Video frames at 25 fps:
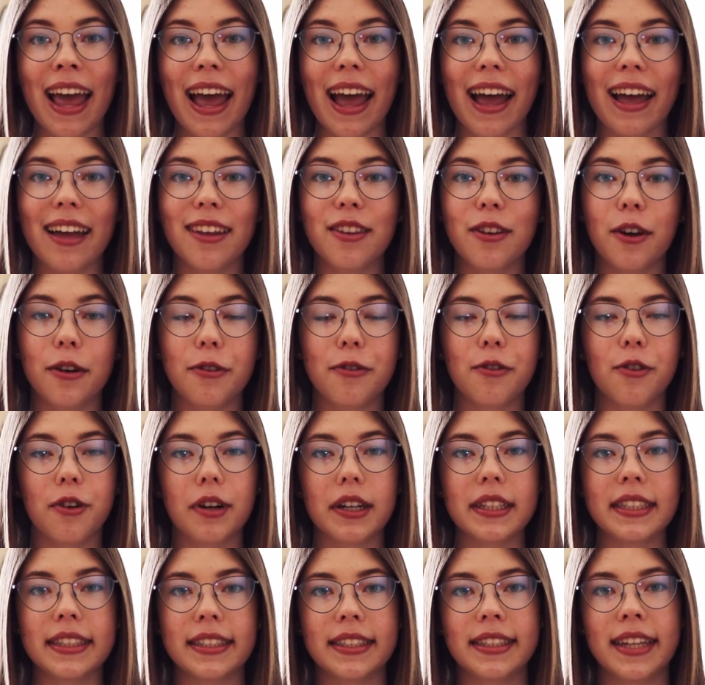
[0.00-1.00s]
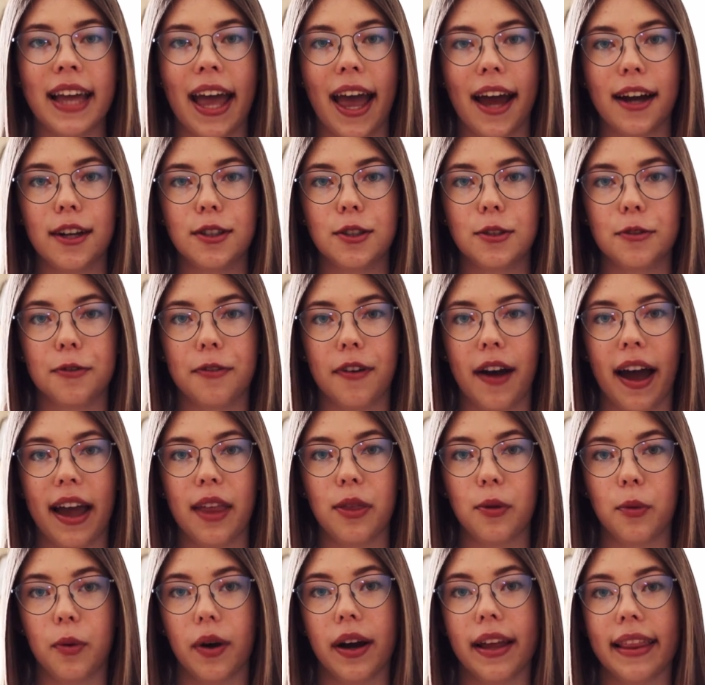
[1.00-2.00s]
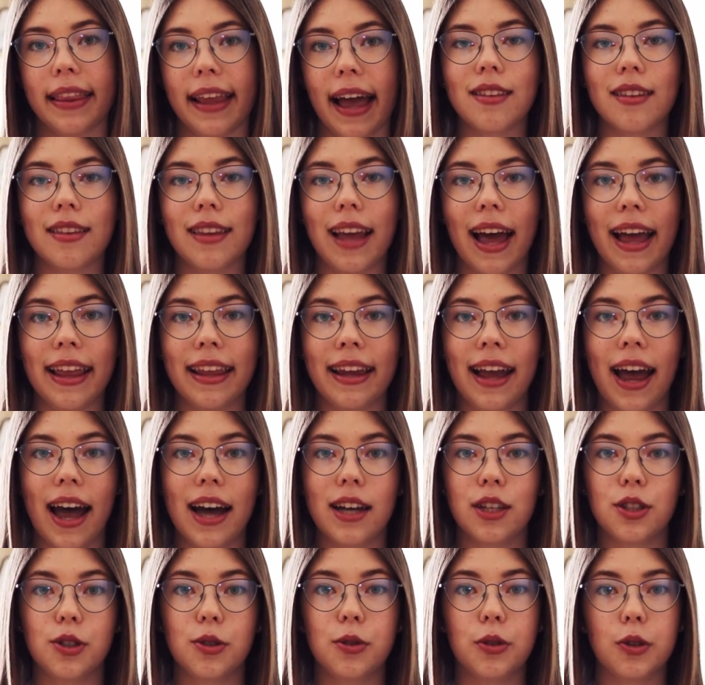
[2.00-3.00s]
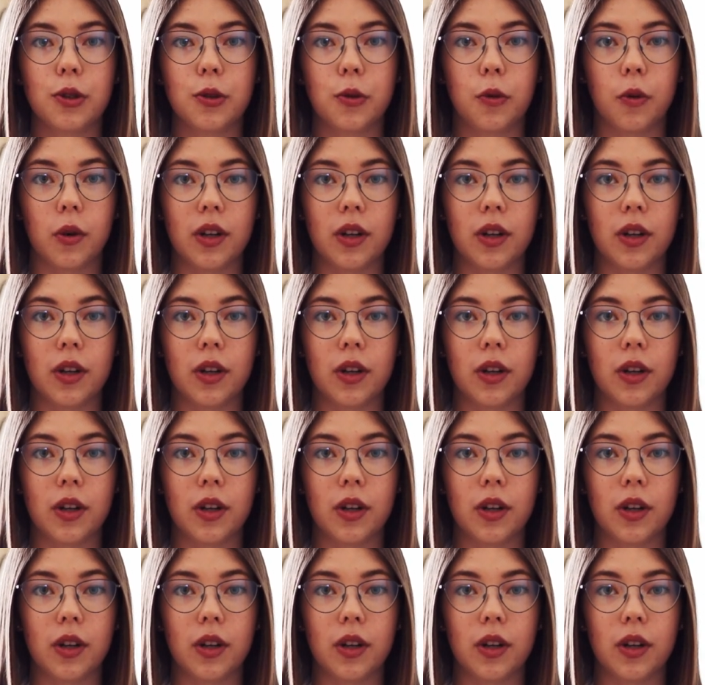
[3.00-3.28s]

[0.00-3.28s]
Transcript: And of course it's hard to find ones that has good